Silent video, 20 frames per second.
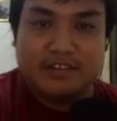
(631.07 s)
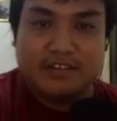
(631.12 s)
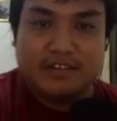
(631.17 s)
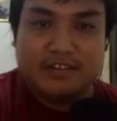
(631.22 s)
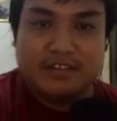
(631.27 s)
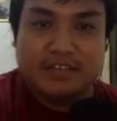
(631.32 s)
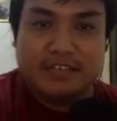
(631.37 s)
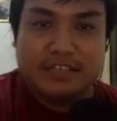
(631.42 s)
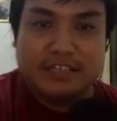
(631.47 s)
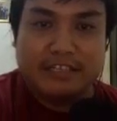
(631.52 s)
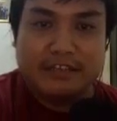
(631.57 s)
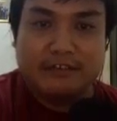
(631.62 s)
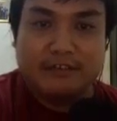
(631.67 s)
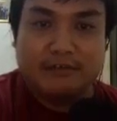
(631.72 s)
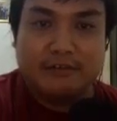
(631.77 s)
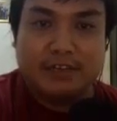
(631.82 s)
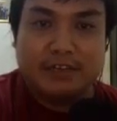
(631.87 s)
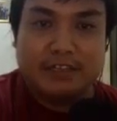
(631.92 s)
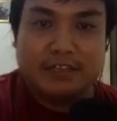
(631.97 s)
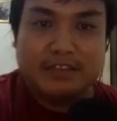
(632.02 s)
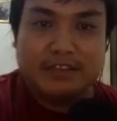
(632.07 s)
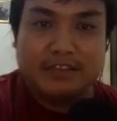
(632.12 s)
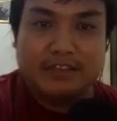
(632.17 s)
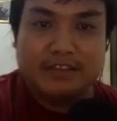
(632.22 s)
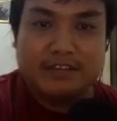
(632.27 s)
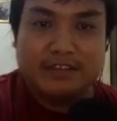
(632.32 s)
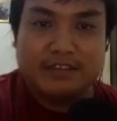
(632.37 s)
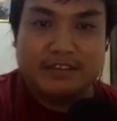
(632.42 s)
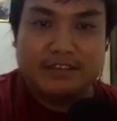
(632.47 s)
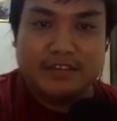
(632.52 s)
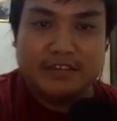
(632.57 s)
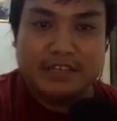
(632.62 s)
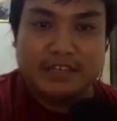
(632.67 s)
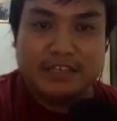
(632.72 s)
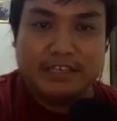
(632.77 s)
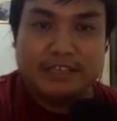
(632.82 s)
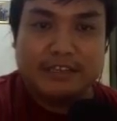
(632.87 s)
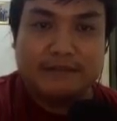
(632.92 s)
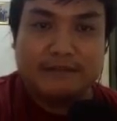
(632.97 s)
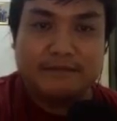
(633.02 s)
the silhouette
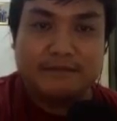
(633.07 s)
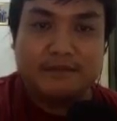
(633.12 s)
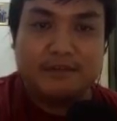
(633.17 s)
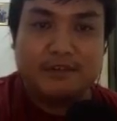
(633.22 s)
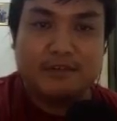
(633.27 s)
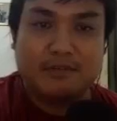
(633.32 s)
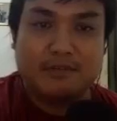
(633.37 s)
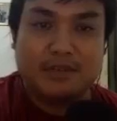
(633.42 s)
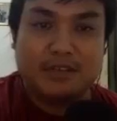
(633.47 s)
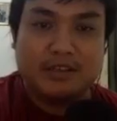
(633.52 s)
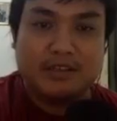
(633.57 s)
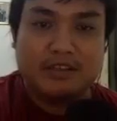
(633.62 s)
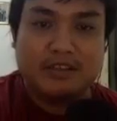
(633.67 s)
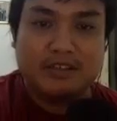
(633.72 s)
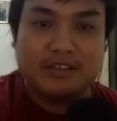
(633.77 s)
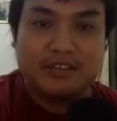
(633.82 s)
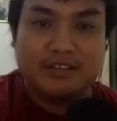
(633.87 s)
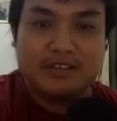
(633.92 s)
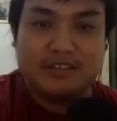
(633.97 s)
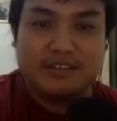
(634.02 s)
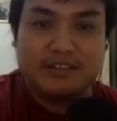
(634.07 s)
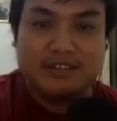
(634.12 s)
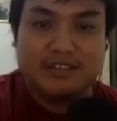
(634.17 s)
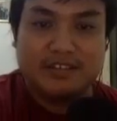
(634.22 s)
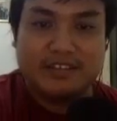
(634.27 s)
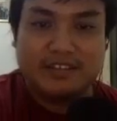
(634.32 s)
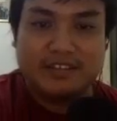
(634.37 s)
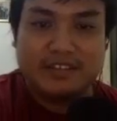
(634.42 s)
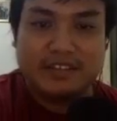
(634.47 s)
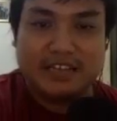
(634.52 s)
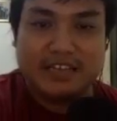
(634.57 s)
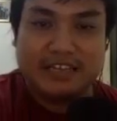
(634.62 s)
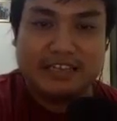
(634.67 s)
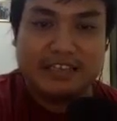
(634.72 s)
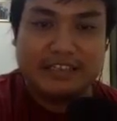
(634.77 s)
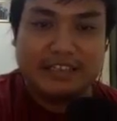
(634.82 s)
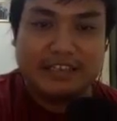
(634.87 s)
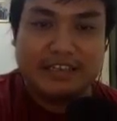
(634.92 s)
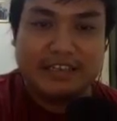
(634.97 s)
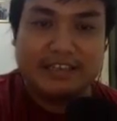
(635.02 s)
is formed
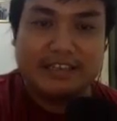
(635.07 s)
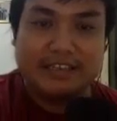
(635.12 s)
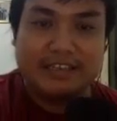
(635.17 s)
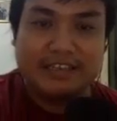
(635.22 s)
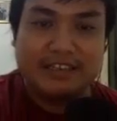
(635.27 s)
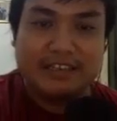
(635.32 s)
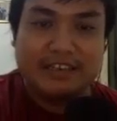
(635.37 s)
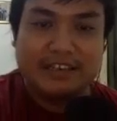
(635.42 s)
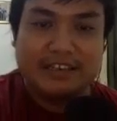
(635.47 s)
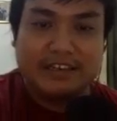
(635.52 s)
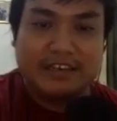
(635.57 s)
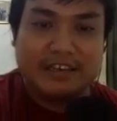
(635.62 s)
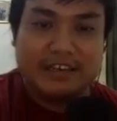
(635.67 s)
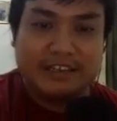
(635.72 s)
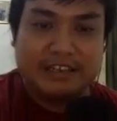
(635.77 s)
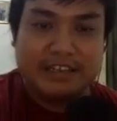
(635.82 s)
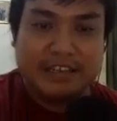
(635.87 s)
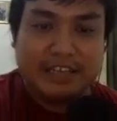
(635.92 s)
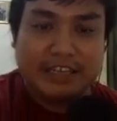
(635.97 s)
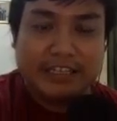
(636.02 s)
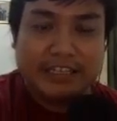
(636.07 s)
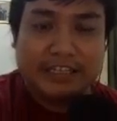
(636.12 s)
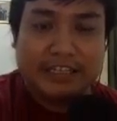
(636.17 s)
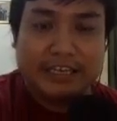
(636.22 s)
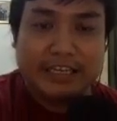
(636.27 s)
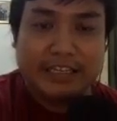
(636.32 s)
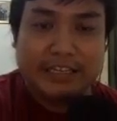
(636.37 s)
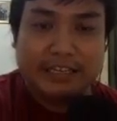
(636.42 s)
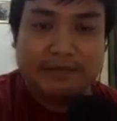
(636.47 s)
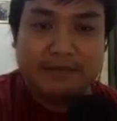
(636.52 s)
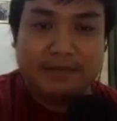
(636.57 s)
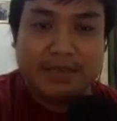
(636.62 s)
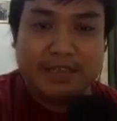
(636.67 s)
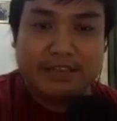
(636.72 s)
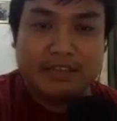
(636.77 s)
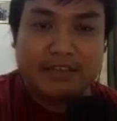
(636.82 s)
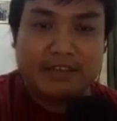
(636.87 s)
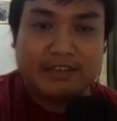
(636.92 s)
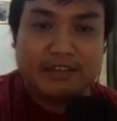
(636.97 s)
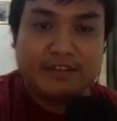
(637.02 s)
this, and it's getting
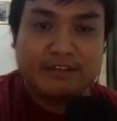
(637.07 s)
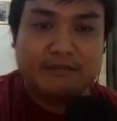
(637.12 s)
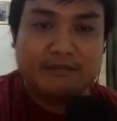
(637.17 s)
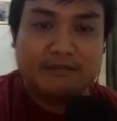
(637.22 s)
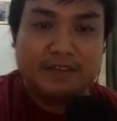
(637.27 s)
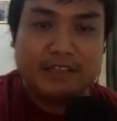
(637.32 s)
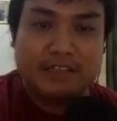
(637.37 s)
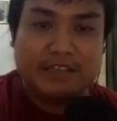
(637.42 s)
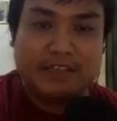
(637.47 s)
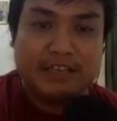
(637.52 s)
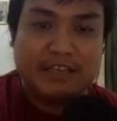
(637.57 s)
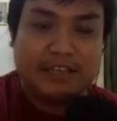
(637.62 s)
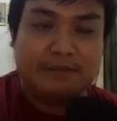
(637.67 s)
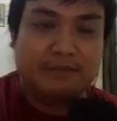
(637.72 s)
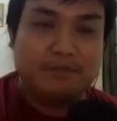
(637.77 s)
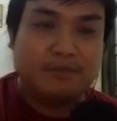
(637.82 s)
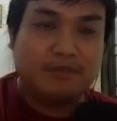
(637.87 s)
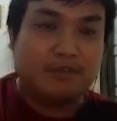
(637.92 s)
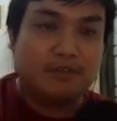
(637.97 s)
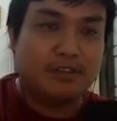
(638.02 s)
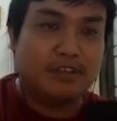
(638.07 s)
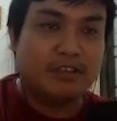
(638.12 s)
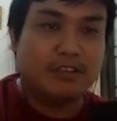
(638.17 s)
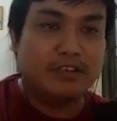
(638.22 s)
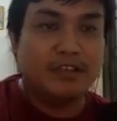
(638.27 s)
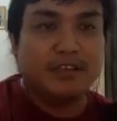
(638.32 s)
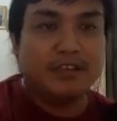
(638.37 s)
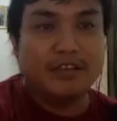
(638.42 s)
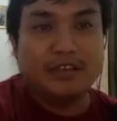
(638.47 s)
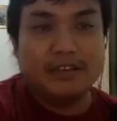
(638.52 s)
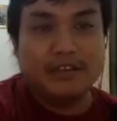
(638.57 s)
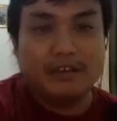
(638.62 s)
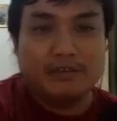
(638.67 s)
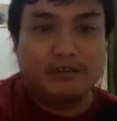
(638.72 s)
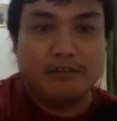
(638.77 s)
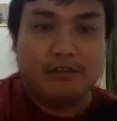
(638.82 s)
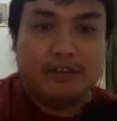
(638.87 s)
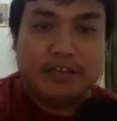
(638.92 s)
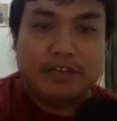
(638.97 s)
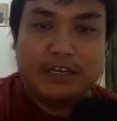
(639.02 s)
better when the epoch
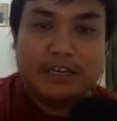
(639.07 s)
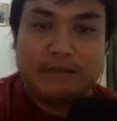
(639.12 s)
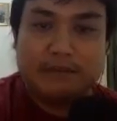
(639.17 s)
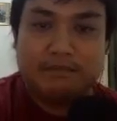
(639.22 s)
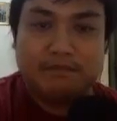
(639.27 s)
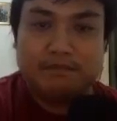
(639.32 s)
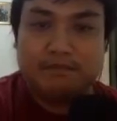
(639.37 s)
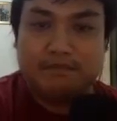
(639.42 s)
going up.